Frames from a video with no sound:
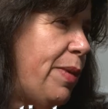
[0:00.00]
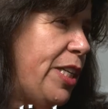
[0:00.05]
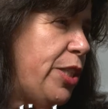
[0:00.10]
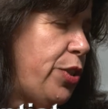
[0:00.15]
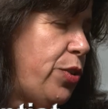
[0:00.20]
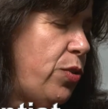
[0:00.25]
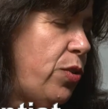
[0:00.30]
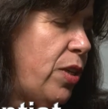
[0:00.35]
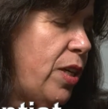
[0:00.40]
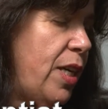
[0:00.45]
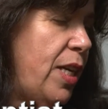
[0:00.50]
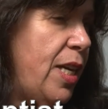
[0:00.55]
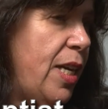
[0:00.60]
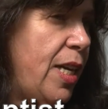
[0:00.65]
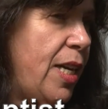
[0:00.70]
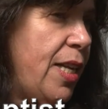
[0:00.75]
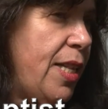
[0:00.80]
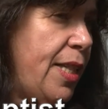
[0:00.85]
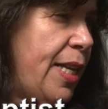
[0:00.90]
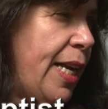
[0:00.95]
to make sure
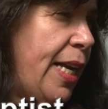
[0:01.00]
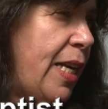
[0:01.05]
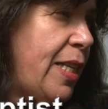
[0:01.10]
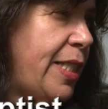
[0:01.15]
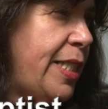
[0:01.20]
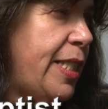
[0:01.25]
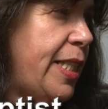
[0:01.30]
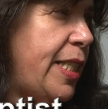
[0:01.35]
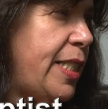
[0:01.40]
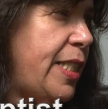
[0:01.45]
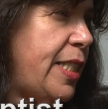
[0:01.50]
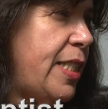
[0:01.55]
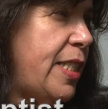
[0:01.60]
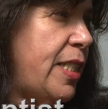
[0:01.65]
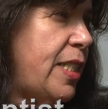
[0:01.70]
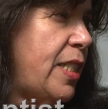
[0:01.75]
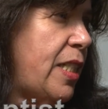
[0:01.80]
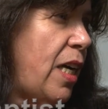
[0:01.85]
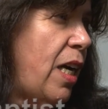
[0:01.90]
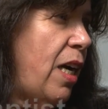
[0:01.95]
that our
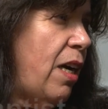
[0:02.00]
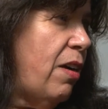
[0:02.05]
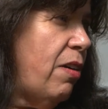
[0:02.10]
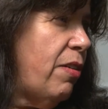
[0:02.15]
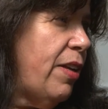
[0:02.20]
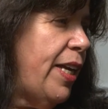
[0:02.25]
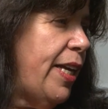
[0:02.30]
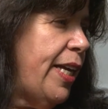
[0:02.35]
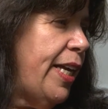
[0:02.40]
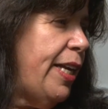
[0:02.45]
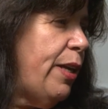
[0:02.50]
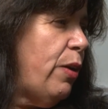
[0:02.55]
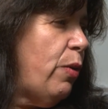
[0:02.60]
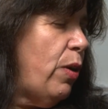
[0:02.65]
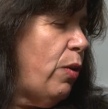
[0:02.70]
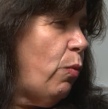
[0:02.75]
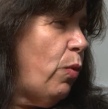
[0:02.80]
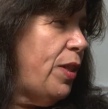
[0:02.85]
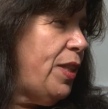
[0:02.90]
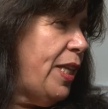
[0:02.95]
citizens are
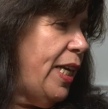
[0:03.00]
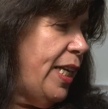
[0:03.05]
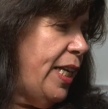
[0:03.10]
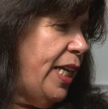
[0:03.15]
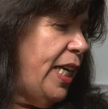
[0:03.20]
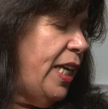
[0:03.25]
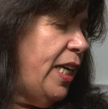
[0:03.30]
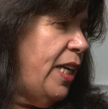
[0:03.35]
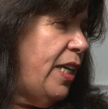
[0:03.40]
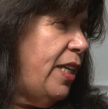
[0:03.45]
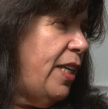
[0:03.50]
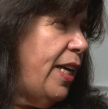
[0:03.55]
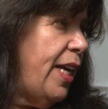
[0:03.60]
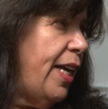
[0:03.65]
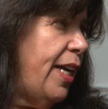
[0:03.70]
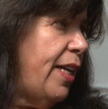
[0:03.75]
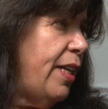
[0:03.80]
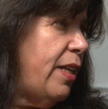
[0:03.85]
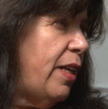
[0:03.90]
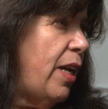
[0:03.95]
getting what they need
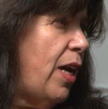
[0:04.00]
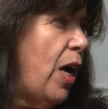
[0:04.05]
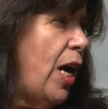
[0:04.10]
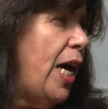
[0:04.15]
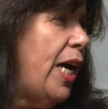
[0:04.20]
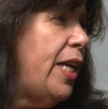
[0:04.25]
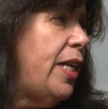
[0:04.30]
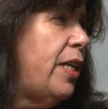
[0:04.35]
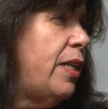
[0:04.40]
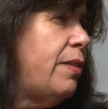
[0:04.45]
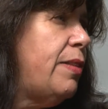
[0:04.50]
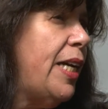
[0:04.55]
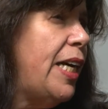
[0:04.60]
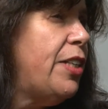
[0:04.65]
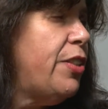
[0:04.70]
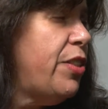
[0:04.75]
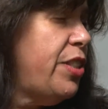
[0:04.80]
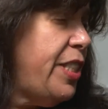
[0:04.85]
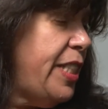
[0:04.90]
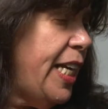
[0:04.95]
and
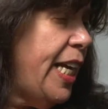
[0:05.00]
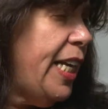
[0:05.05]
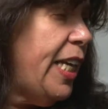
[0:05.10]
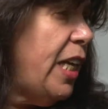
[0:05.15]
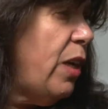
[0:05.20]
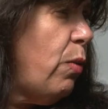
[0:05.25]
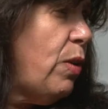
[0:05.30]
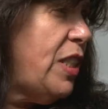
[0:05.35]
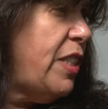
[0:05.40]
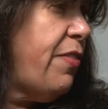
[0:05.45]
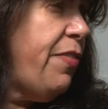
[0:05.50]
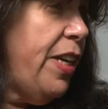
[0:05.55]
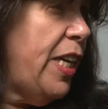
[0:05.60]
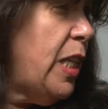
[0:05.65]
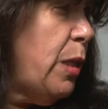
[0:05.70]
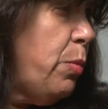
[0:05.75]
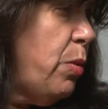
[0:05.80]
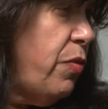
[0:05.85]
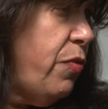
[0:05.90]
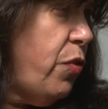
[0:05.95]
understanding what's
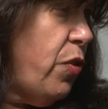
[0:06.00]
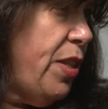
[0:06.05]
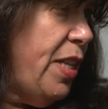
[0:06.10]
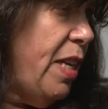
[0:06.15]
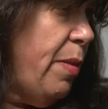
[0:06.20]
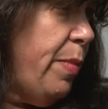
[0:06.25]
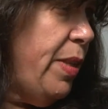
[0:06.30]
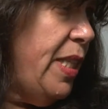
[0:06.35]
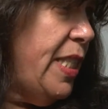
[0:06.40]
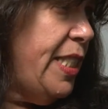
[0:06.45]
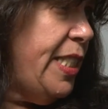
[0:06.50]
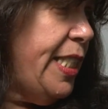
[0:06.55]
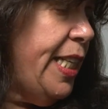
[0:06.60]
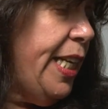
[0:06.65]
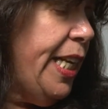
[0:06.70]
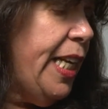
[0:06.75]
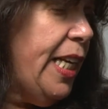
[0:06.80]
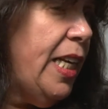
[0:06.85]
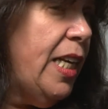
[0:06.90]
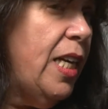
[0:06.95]
available for them in the
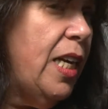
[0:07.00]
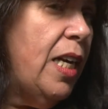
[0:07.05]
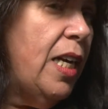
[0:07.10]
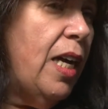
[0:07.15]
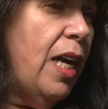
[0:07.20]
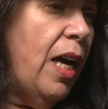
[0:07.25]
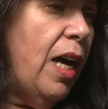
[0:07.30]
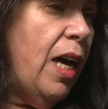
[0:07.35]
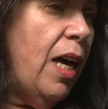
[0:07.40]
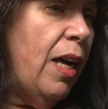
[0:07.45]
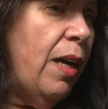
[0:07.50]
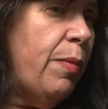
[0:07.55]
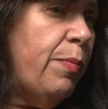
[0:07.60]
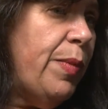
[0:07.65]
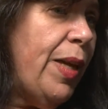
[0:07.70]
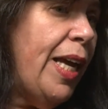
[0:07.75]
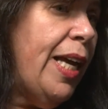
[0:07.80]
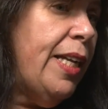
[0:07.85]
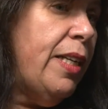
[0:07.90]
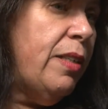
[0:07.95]
city.
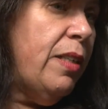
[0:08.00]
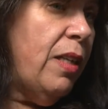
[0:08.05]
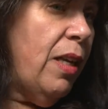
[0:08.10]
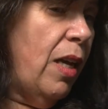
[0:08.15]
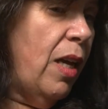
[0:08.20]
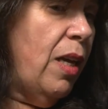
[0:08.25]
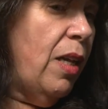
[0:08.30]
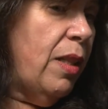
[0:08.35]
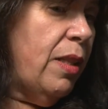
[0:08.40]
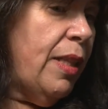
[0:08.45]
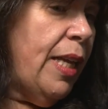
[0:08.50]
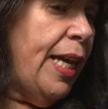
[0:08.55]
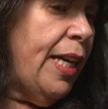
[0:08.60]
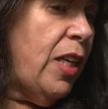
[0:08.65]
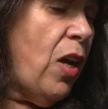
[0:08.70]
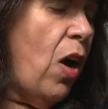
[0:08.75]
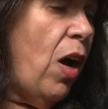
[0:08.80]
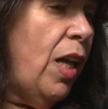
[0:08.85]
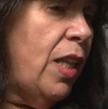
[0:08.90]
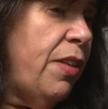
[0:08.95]
And
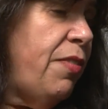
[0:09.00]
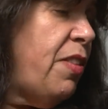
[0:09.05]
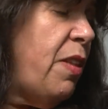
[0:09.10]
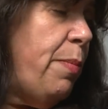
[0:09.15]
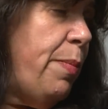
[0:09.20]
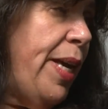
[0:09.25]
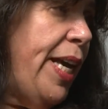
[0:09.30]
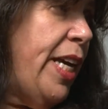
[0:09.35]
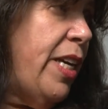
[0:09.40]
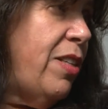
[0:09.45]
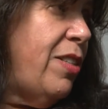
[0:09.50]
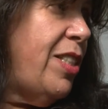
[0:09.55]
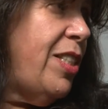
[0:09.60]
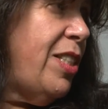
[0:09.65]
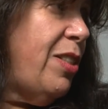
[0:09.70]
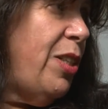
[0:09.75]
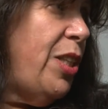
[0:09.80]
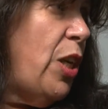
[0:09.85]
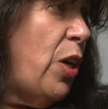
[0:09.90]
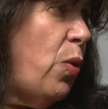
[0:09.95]
like all of the
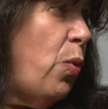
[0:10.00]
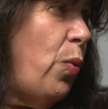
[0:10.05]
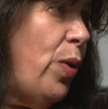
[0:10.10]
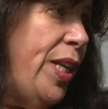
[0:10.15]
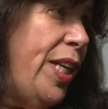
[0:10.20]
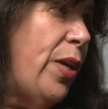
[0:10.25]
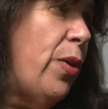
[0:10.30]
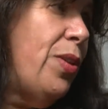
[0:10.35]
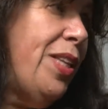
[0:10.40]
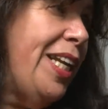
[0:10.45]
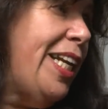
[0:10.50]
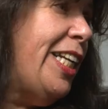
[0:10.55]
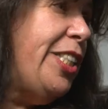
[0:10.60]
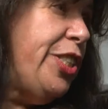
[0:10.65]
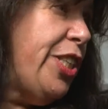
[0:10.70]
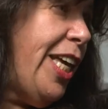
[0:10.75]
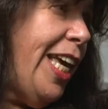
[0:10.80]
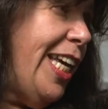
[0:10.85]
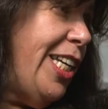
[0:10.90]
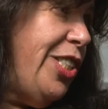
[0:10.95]
mayors, you know, we know that
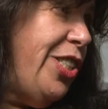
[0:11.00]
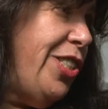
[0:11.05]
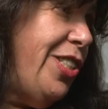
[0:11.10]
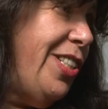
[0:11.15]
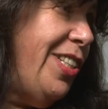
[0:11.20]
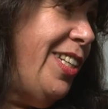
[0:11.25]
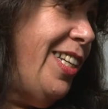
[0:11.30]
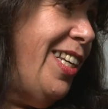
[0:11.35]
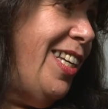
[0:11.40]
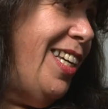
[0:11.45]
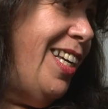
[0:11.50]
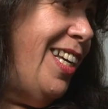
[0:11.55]
education,